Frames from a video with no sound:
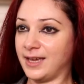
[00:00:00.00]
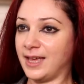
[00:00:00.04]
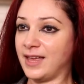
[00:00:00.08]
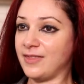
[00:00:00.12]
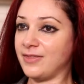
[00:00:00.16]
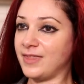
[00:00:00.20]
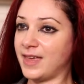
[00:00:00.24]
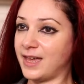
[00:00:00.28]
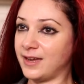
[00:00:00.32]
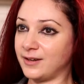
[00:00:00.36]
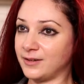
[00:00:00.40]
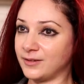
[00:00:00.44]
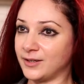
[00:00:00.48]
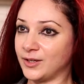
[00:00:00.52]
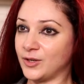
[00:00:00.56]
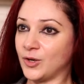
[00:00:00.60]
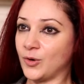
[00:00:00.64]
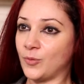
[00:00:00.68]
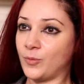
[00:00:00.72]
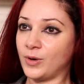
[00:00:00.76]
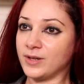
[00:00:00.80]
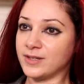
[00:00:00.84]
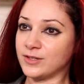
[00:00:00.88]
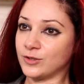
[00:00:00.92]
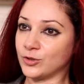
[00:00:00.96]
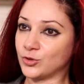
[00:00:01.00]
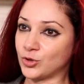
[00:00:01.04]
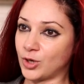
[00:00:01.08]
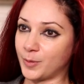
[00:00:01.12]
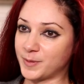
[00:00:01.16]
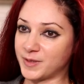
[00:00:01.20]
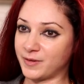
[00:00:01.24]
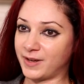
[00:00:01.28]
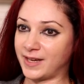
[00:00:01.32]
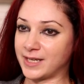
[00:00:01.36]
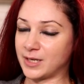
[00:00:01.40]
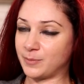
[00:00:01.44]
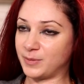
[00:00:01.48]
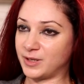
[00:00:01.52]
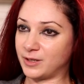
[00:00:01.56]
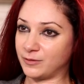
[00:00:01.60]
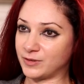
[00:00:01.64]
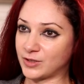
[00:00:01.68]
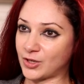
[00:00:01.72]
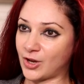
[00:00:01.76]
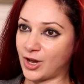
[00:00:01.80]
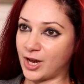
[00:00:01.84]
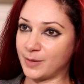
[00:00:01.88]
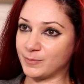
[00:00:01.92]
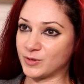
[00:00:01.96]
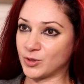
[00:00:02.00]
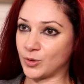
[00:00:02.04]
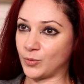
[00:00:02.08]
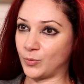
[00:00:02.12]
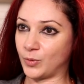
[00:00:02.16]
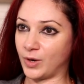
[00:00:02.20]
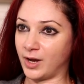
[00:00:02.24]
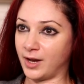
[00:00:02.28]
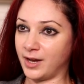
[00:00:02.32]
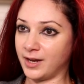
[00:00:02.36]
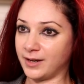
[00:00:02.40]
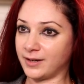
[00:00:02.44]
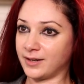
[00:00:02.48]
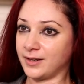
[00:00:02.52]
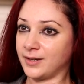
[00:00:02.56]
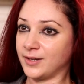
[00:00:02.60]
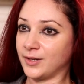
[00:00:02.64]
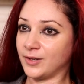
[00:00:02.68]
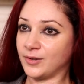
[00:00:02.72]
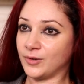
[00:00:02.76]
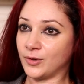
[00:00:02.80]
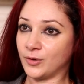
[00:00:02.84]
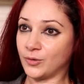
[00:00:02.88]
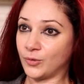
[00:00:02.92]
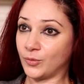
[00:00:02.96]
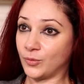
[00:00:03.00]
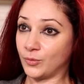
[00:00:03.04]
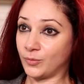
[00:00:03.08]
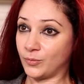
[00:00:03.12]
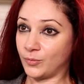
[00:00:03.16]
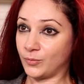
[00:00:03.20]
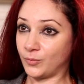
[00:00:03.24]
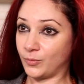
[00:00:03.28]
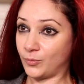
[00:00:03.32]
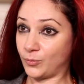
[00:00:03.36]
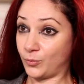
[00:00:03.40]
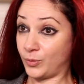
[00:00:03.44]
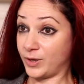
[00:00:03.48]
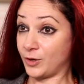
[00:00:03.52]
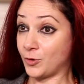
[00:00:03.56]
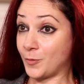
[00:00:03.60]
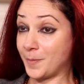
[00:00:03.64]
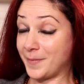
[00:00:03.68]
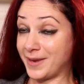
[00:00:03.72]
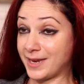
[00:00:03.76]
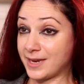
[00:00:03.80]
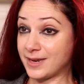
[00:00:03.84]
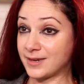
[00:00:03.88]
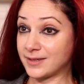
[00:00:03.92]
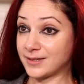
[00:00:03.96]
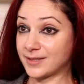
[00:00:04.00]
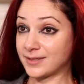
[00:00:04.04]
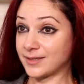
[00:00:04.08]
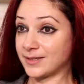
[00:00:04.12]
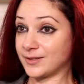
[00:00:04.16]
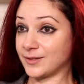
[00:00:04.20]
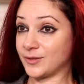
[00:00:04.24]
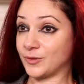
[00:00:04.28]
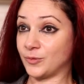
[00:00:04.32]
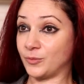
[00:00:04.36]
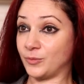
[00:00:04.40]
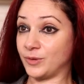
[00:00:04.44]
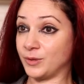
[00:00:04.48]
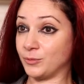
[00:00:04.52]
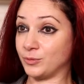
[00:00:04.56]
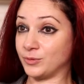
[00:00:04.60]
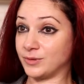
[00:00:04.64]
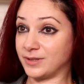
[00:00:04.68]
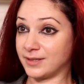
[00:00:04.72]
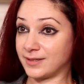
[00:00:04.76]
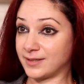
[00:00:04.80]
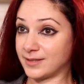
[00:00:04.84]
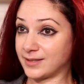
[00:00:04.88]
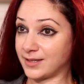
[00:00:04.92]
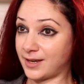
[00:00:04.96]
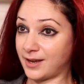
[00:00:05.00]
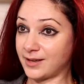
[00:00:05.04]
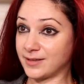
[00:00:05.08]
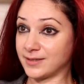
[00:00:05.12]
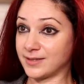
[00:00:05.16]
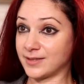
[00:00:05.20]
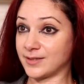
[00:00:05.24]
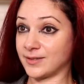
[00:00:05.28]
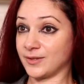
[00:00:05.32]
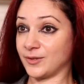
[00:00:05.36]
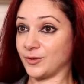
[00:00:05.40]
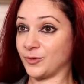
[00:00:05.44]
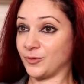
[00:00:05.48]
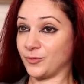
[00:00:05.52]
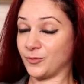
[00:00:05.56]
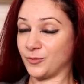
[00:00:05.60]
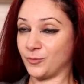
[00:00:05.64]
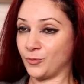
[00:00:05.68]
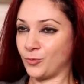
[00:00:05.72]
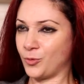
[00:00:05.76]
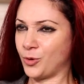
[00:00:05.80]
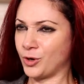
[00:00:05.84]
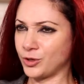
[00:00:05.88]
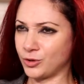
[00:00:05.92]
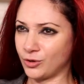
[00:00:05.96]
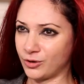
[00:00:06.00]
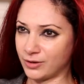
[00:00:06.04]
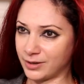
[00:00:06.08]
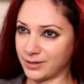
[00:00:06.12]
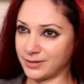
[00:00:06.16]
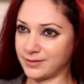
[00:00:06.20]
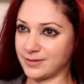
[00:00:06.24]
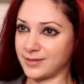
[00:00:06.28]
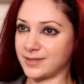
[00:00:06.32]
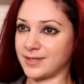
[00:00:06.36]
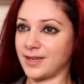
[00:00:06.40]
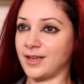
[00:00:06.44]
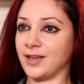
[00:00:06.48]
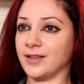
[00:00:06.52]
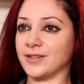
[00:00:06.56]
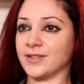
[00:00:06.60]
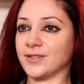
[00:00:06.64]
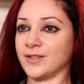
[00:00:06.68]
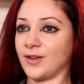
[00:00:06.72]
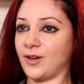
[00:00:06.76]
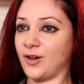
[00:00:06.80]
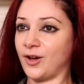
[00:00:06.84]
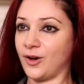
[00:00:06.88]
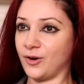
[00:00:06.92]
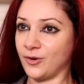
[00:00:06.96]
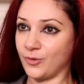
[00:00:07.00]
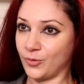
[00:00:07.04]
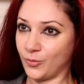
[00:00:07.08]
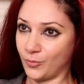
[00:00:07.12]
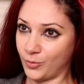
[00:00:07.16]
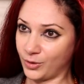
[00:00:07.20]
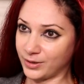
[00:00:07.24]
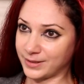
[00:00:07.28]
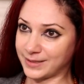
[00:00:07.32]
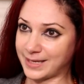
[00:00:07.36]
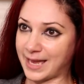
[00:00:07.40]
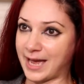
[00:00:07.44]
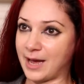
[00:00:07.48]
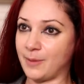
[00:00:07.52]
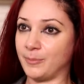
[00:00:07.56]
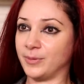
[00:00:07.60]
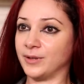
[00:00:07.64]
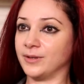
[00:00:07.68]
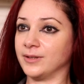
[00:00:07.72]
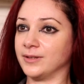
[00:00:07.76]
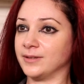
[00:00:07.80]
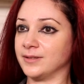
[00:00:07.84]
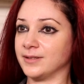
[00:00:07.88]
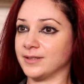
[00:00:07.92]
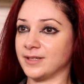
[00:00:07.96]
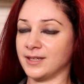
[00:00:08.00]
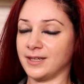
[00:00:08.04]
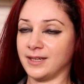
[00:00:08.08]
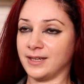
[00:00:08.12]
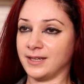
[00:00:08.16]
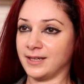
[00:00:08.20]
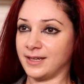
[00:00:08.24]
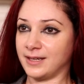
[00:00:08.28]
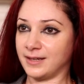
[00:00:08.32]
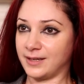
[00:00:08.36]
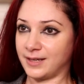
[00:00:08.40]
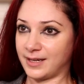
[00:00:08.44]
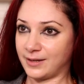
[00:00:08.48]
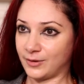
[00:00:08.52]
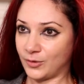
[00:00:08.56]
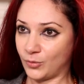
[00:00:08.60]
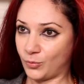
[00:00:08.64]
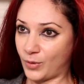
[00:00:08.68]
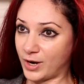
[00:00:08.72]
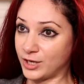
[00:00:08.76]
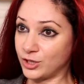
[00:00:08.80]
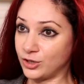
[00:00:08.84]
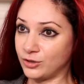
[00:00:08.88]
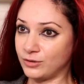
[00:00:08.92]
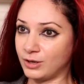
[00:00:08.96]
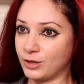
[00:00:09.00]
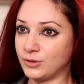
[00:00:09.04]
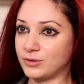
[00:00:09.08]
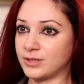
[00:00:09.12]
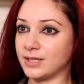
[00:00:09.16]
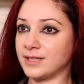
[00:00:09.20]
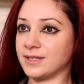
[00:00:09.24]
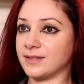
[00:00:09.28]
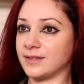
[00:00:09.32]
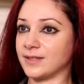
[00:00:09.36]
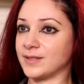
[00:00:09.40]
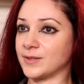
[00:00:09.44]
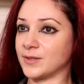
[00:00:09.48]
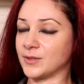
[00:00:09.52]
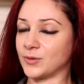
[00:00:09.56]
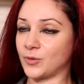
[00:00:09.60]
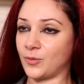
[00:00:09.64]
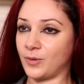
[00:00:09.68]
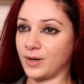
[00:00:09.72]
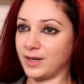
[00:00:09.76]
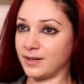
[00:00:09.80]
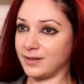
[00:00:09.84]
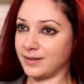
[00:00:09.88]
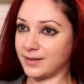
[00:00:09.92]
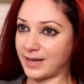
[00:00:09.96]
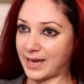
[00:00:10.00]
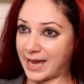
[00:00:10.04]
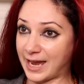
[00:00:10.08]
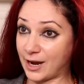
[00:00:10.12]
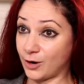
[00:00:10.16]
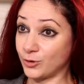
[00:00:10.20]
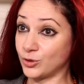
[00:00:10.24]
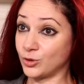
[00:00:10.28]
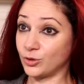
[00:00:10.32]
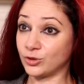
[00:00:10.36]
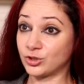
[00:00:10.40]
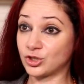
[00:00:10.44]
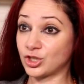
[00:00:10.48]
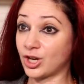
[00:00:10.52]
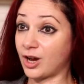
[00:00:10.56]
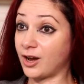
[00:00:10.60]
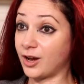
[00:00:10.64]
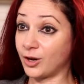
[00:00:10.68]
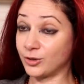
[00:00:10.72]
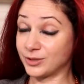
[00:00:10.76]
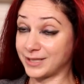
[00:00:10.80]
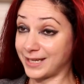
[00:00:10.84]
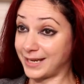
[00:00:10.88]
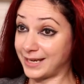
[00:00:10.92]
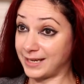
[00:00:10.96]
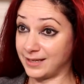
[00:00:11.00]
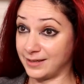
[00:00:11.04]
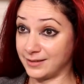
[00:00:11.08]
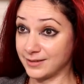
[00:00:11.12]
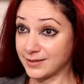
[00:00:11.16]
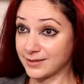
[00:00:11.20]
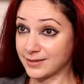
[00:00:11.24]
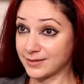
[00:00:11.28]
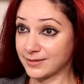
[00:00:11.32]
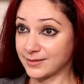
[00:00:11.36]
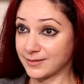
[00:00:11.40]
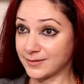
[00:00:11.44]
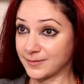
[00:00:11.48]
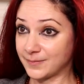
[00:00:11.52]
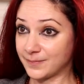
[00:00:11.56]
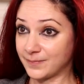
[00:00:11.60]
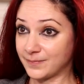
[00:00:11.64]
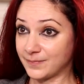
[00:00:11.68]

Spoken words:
And then, once the drops have had a bit of time to work, we'll meet, we will discuss what your concerns are, what's happened, when you notice the squint, how your child is.